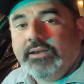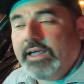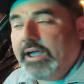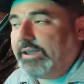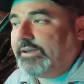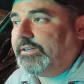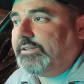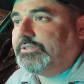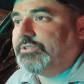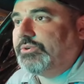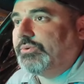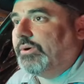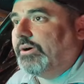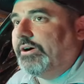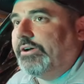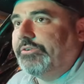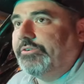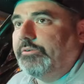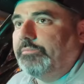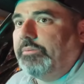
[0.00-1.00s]
90 to
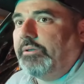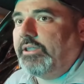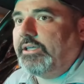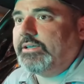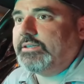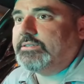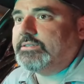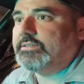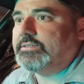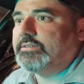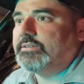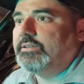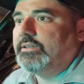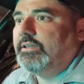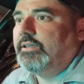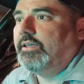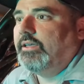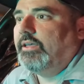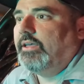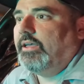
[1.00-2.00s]
100 plus,
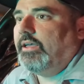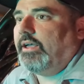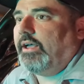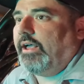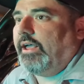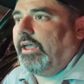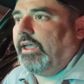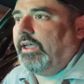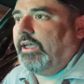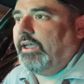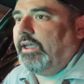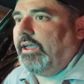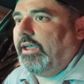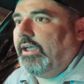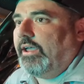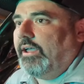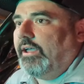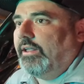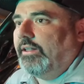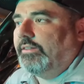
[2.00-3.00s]

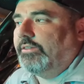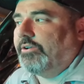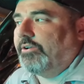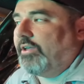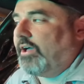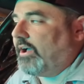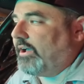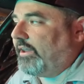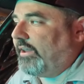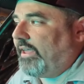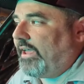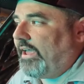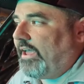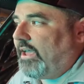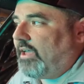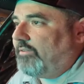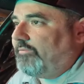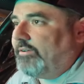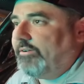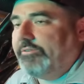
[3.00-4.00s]
and they're not going to
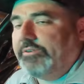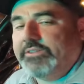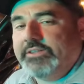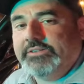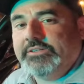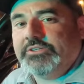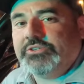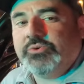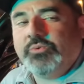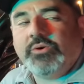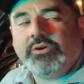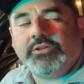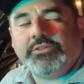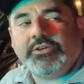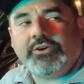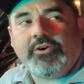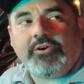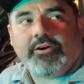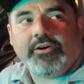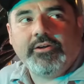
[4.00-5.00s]
have everything that you want on the
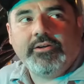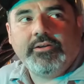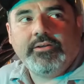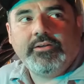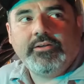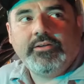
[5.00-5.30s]
car.